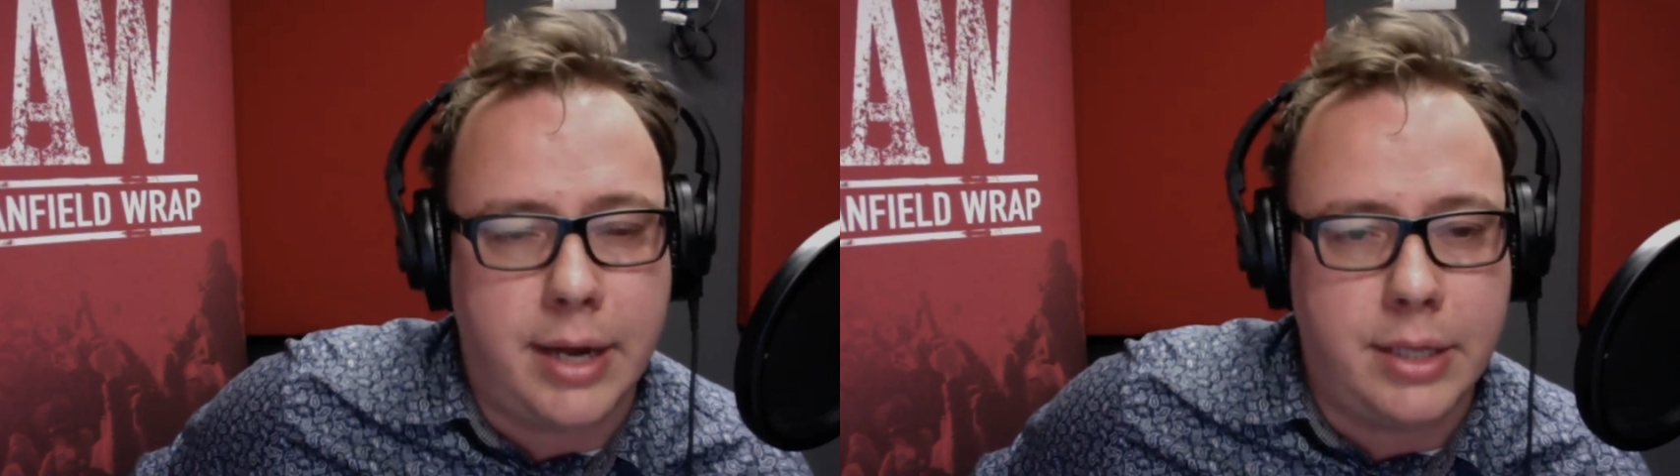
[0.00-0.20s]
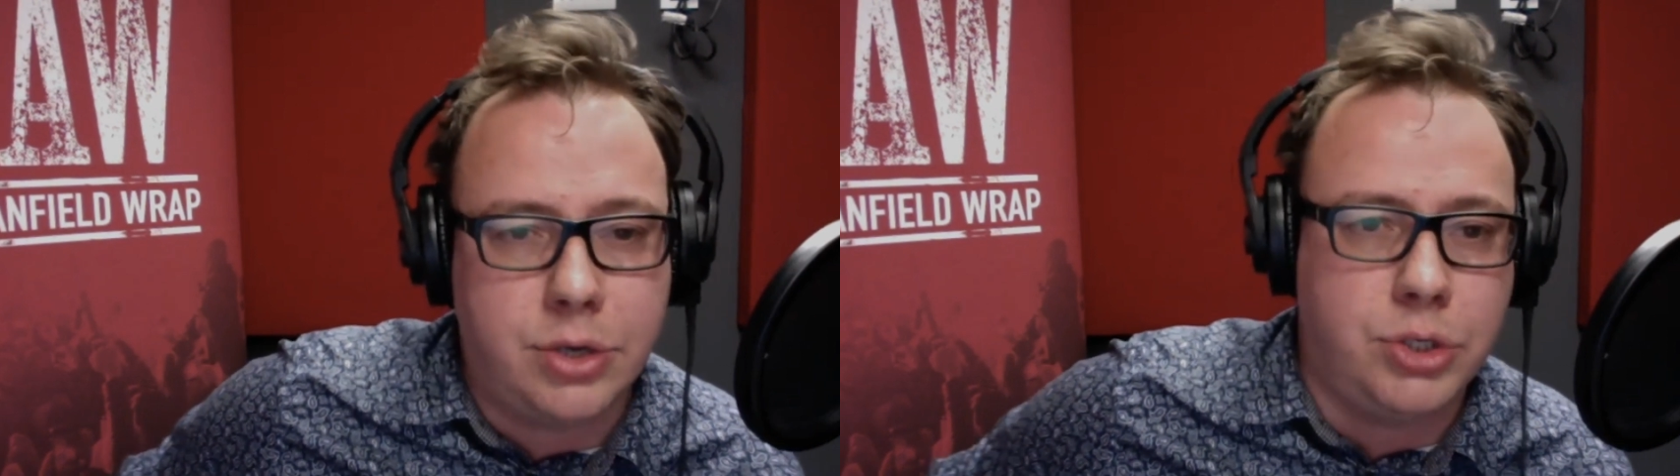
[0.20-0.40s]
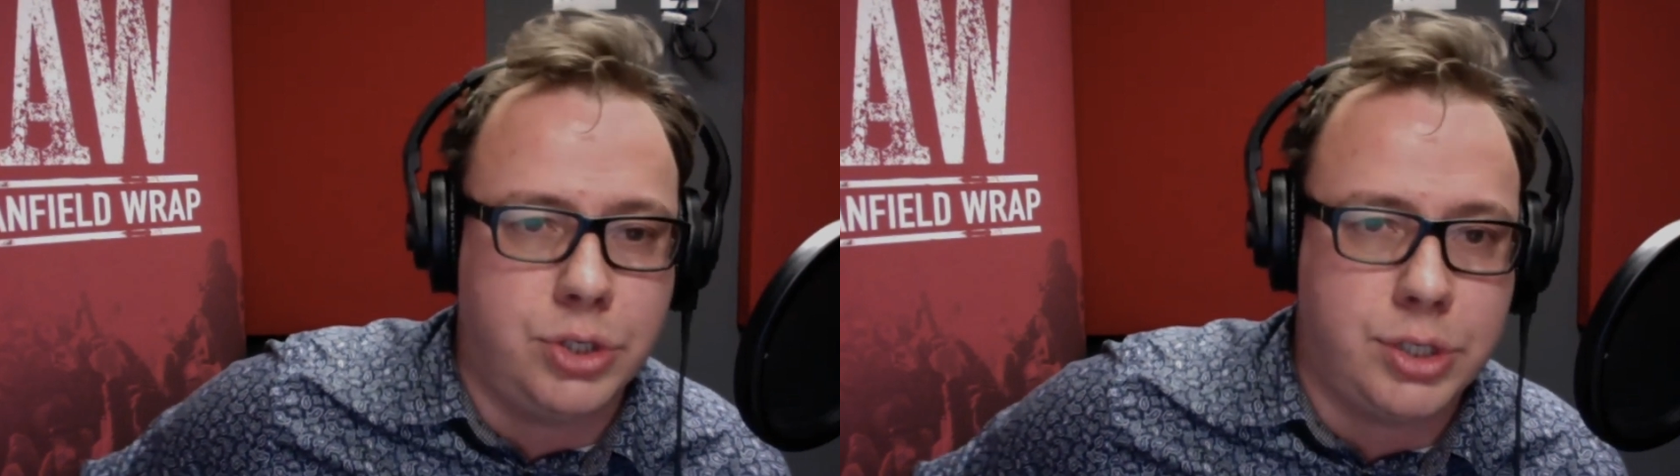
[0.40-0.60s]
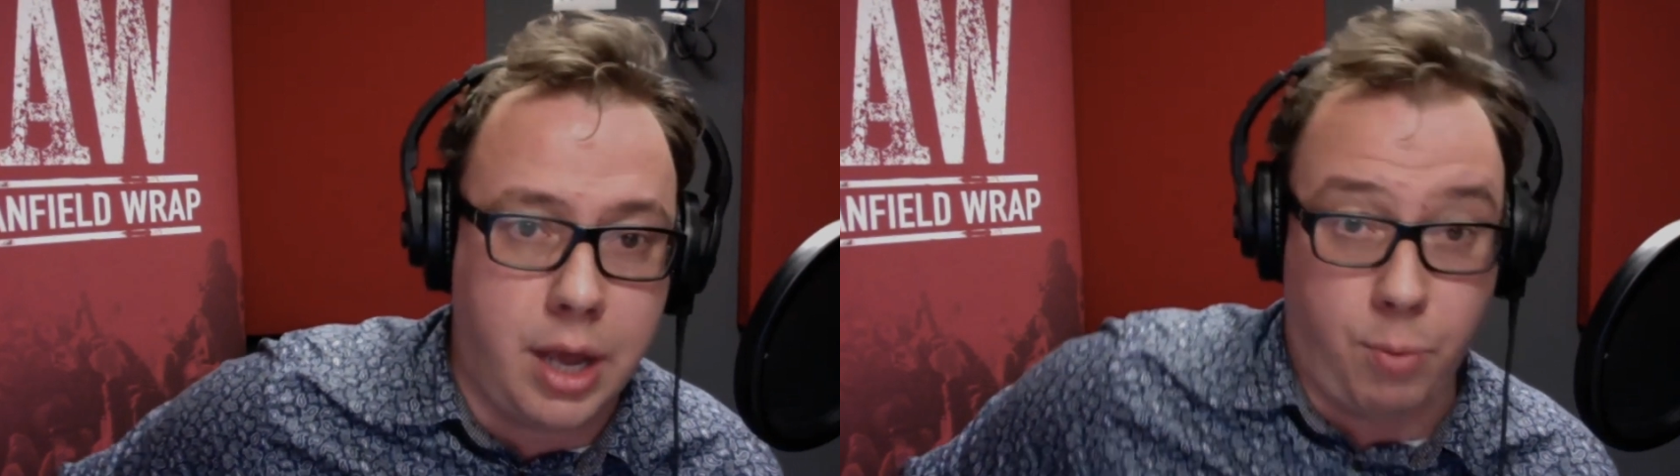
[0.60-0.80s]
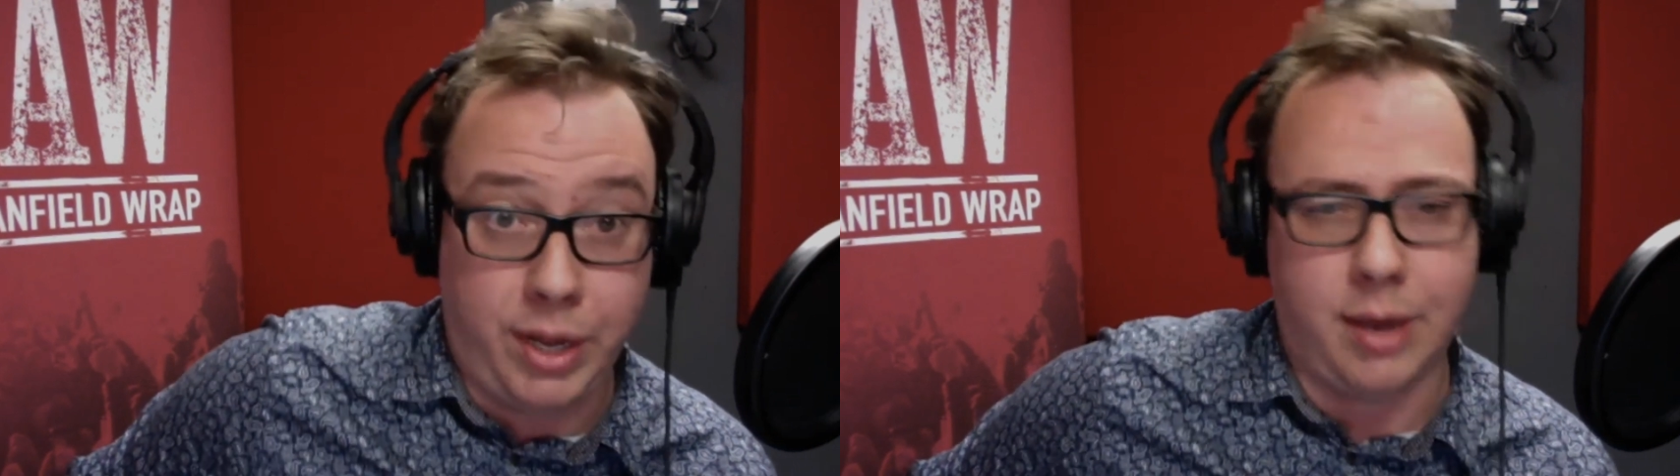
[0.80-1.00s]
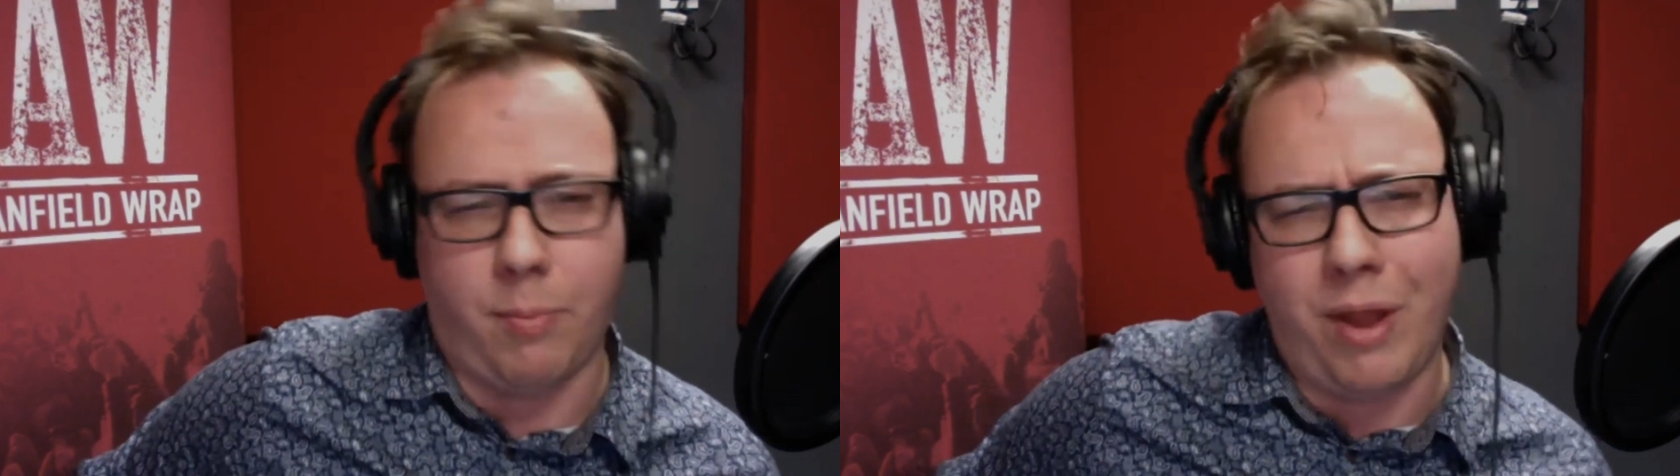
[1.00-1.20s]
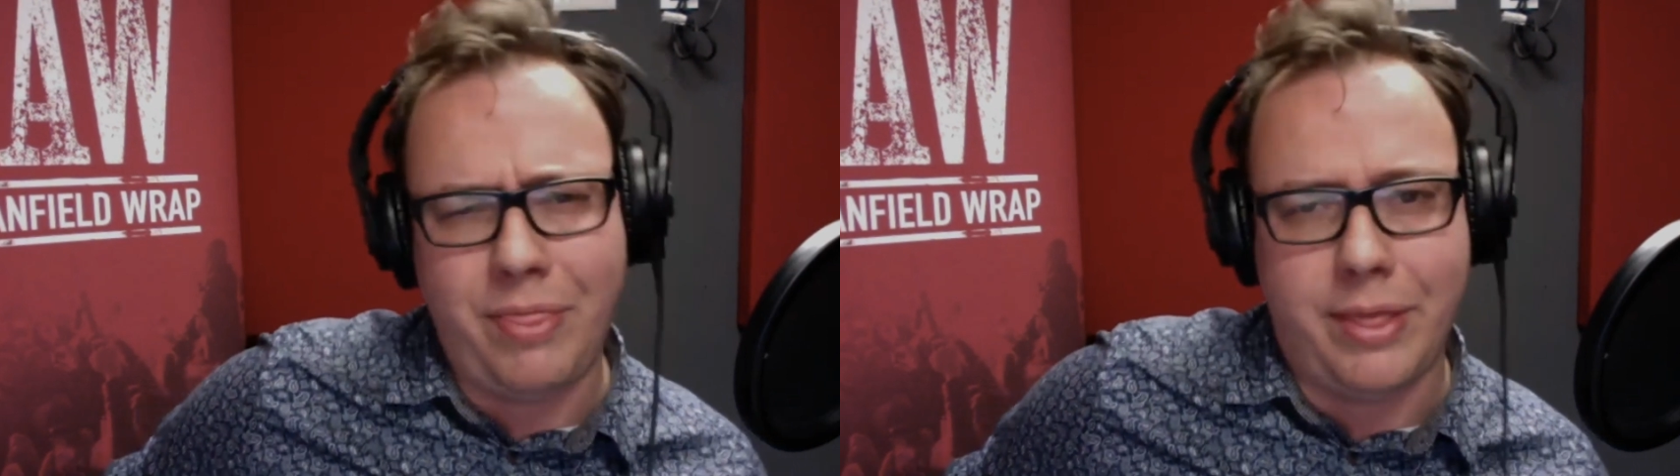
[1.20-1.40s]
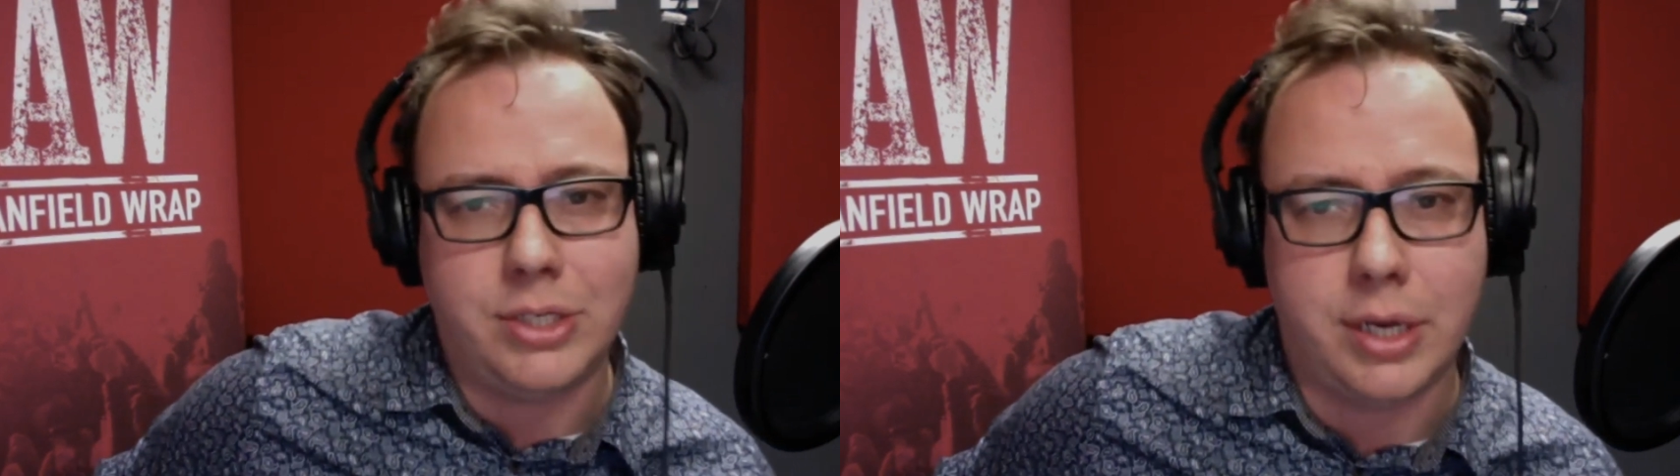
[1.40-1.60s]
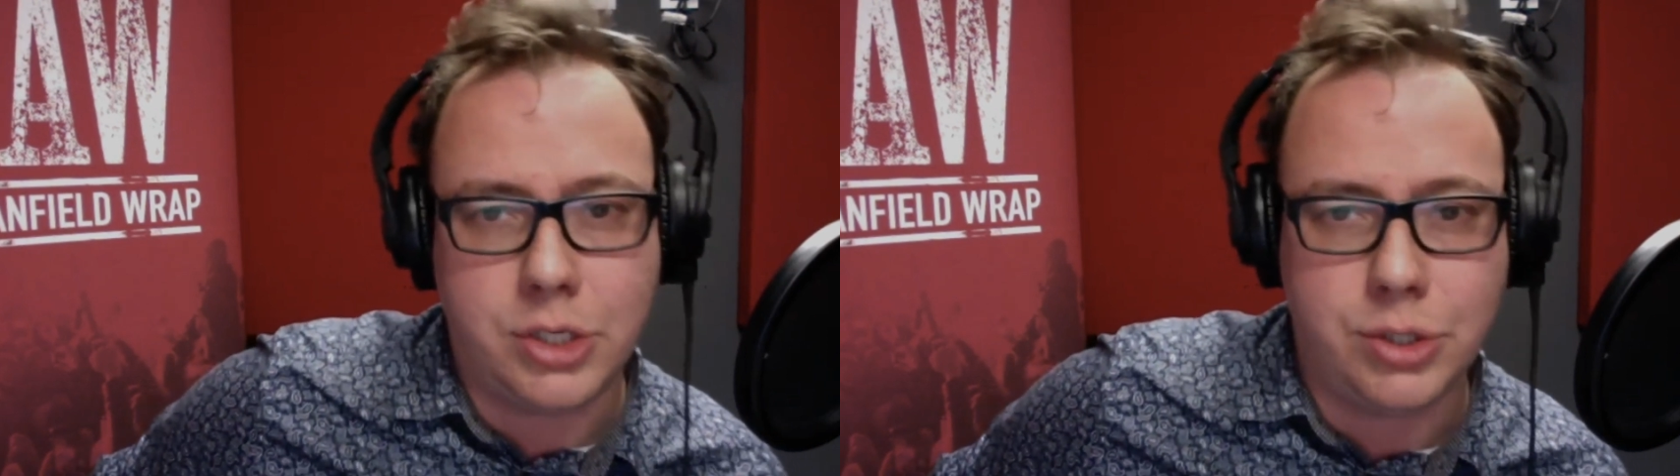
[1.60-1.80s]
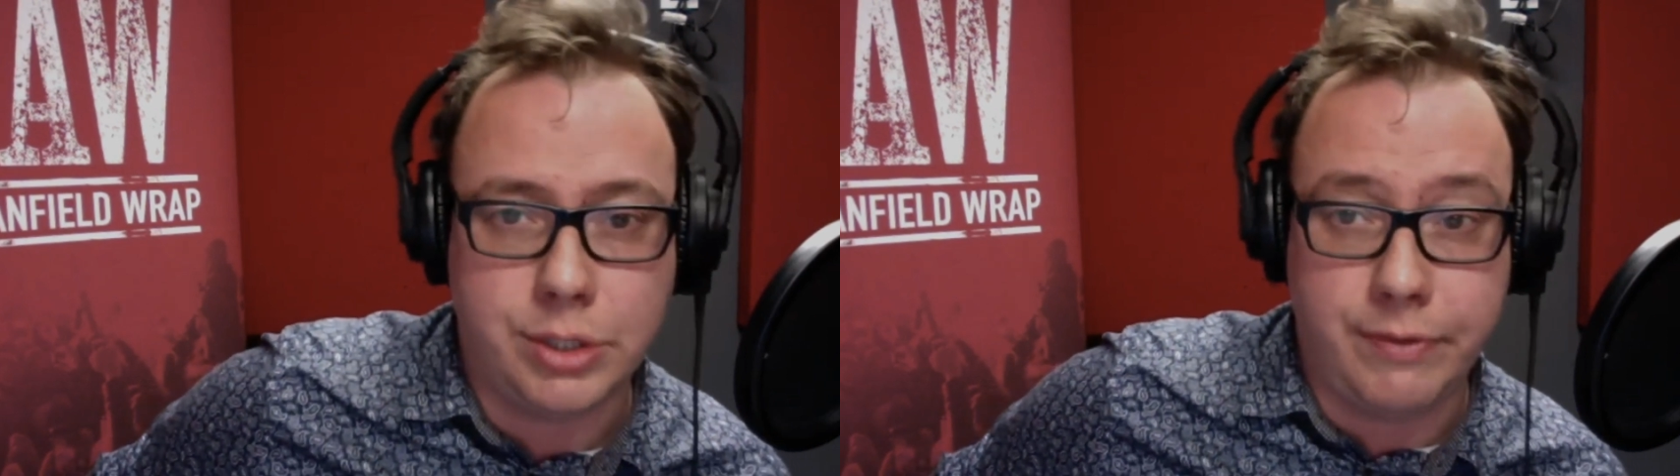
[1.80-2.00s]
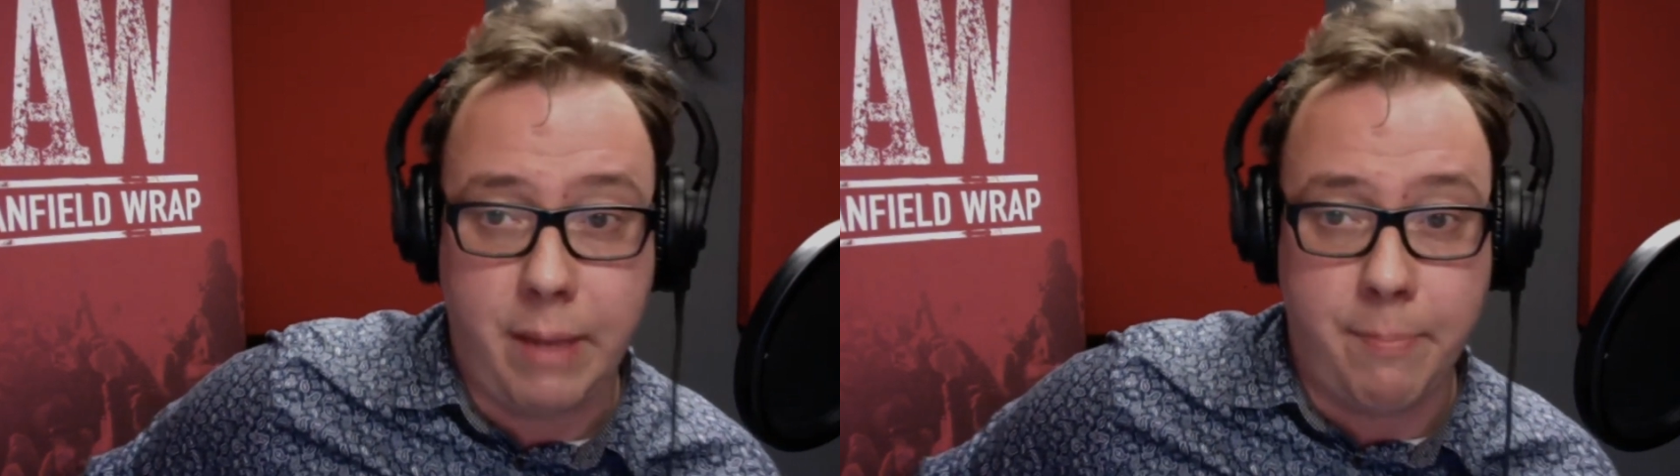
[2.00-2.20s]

And it's not just we can win this in a sort of,